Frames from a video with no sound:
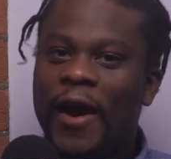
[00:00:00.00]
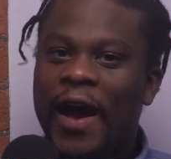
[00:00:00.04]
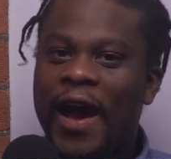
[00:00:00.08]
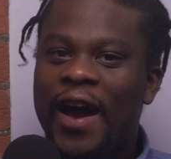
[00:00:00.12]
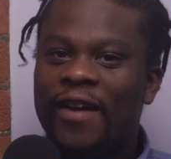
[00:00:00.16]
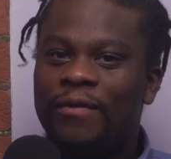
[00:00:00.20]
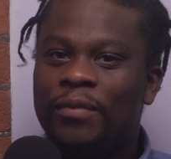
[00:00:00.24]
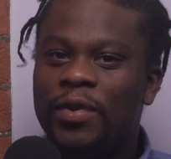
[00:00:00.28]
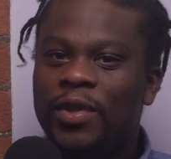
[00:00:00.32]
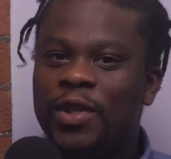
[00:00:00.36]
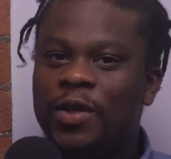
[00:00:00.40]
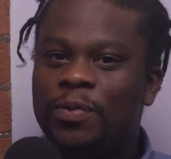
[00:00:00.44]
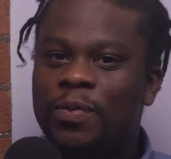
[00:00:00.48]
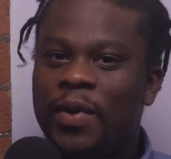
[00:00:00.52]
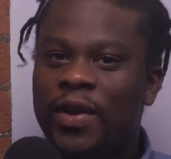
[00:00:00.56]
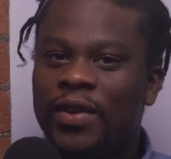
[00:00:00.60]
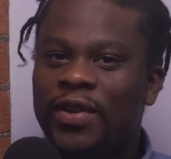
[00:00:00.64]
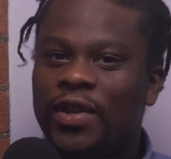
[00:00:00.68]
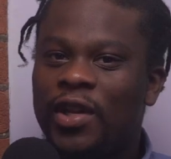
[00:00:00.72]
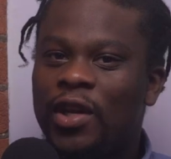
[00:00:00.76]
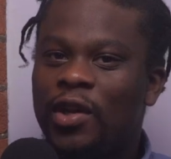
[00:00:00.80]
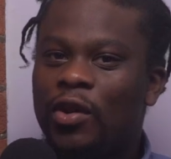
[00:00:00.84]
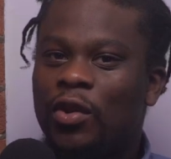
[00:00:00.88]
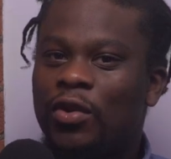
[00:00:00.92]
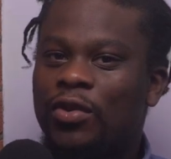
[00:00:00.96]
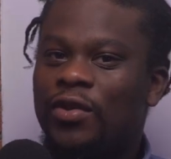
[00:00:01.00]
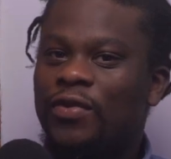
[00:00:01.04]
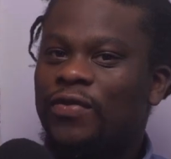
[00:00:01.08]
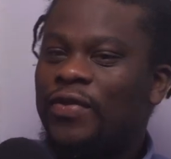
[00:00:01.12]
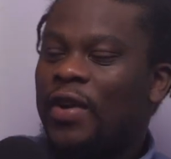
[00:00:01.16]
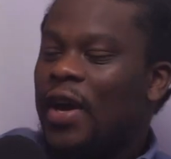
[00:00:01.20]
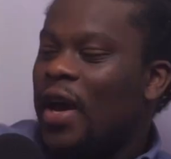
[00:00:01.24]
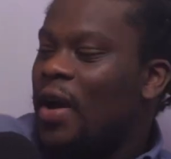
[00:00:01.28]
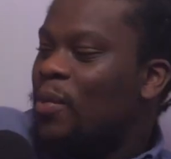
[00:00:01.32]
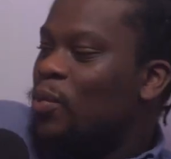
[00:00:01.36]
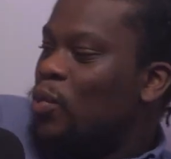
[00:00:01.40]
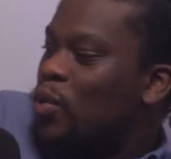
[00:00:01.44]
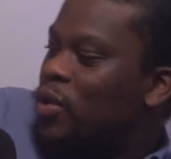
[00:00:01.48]
I've been spending a lot of
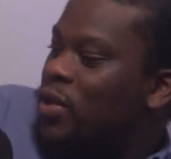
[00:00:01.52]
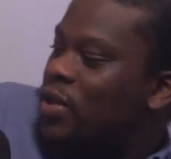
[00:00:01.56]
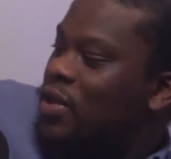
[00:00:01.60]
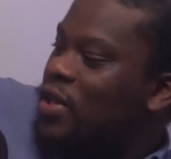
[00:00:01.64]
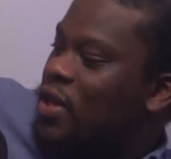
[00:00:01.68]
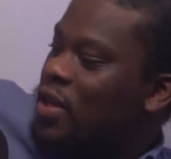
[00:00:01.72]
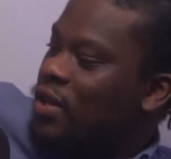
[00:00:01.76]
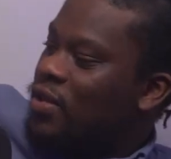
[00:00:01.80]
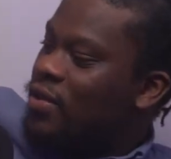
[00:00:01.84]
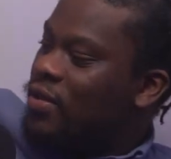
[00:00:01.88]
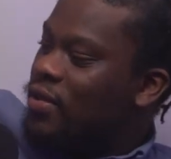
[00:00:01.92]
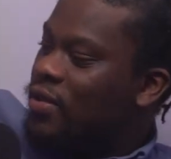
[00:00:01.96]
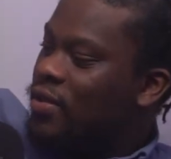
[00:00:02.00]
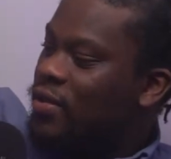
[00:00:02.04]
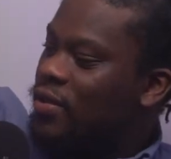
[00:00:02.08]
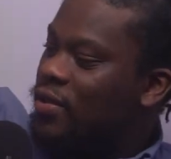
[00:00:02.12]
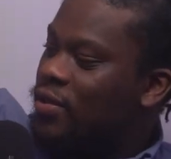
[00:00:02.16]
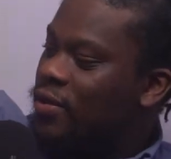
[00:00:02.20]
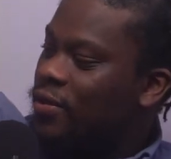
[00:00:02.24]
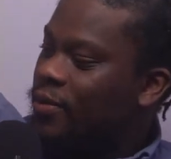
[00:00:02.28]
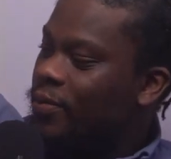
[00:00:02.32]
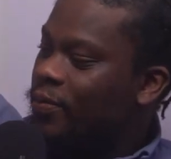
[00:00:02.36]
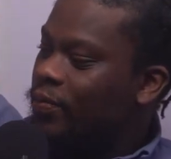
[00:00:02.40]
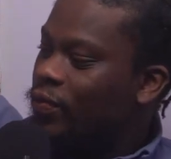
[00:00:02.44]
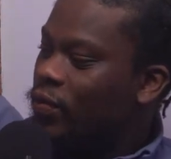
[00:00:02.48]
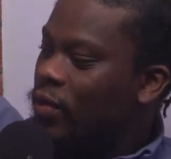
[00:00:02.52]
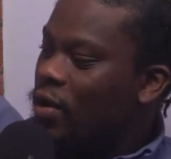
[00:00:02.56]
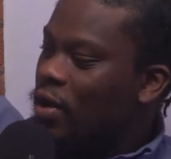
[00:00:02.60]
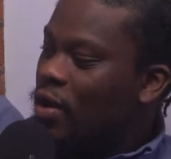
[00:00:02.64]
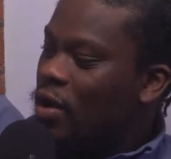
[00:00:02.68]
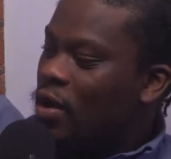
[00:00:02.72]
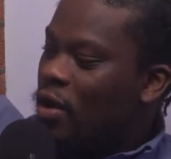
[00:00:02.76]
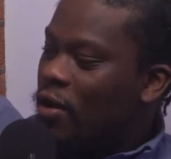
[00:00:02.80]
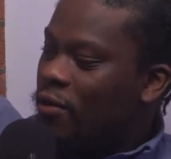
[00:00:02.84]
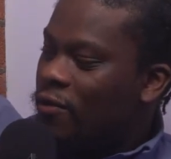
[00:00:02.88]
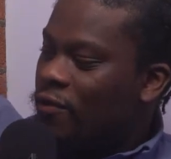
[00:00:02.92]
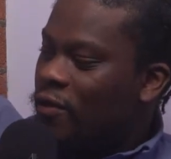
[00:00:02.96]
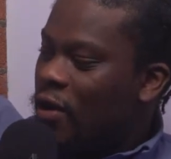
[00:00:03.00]
time with this,
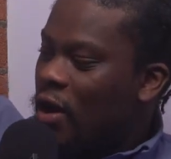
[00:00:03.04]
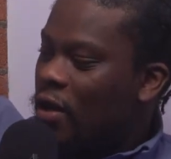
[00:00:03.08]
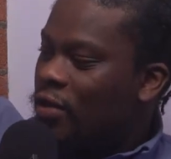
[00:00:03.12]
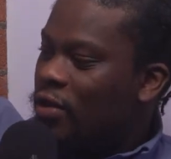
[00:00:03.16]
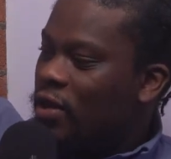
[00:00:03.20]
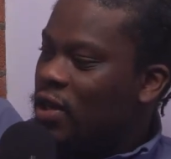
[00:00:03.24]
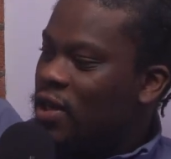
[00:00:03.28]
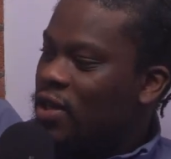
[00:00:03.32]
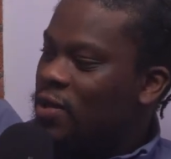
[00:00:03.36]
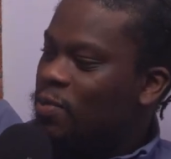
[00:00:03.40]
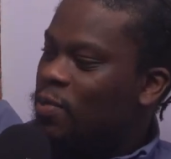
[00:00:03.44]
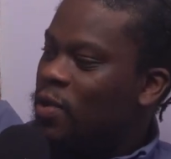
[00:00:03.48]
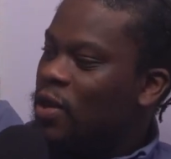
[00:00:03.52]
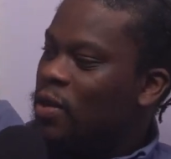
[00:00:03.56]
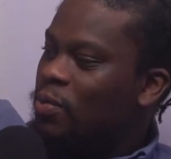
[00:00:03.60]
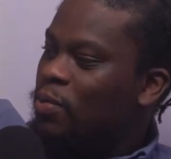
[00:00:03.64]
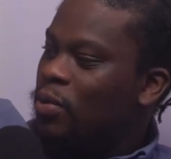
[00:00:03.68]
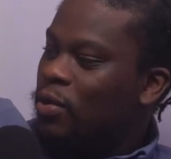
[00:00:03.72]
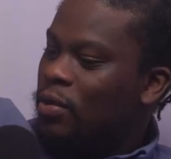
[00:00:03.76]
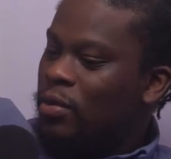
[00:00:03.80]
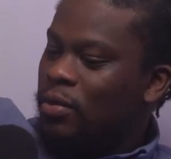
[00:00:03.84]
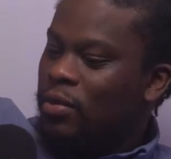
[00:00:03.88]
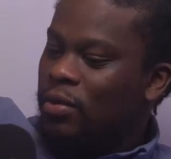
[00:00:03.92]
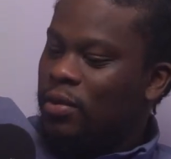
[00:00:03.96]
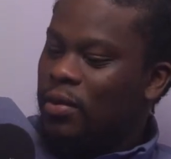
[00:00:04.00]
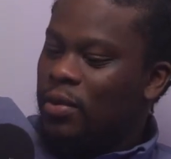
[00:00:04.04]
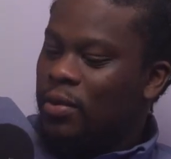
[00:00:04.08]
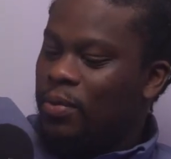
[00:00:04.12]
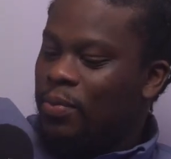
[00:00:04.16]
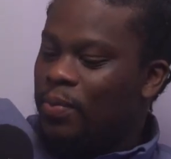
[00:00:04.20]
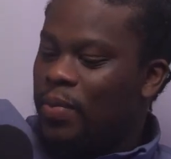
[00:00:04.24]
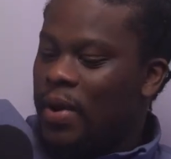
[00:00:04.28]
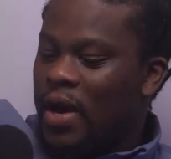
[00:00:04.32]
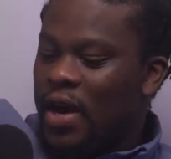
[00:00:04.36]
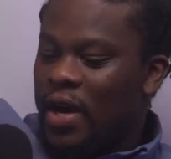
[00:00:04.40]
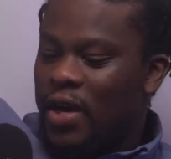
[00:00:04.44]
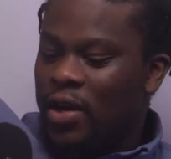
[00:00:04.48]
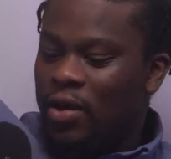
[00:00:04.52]
A Fatherless People
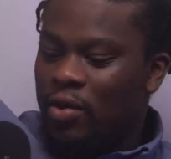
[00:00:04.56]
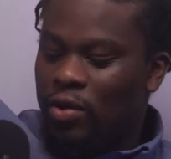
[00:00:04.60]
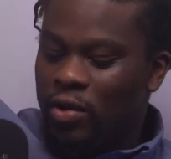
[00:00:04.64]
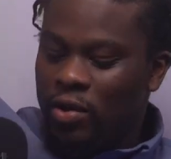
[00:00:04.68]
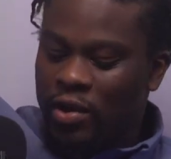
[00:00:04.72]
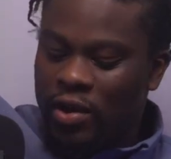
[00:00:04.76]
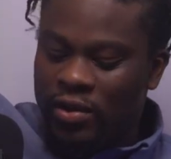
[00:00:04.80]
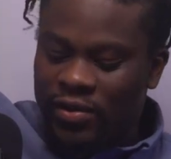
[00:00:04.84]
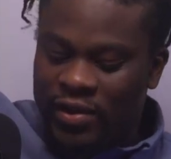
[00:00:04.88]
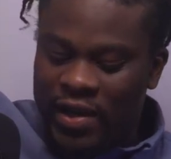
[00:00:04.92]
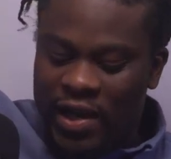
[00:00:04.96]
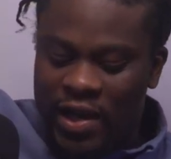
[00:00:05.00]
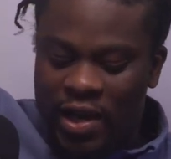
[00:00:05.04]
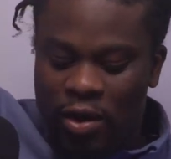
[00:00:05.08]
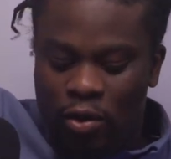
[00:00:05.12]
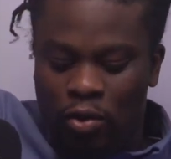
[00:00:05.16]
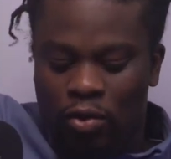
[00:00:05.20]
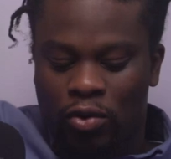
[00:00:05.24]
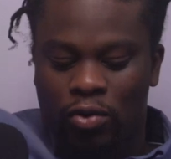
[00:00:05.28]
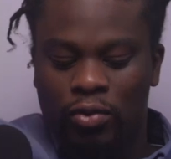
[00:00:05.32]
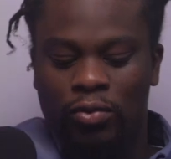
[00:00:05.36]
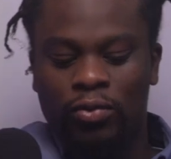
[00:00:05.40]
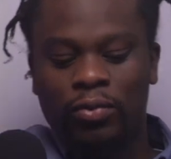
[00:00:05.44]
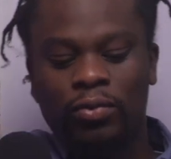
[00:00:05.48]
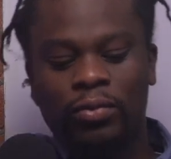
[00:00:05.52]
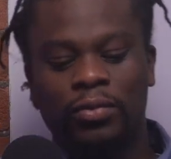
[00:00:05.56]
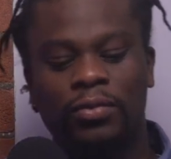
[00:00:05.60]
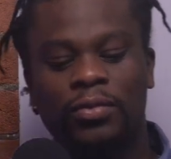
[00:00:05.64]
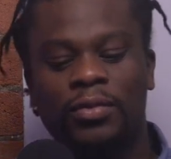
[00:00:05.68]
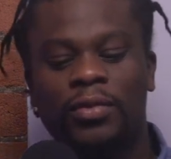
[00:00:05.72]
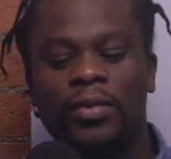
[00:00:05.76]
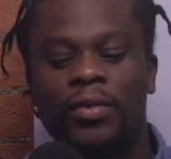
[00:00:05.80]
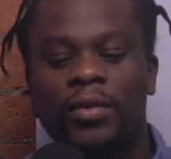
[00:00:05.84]
by Dele Ogun.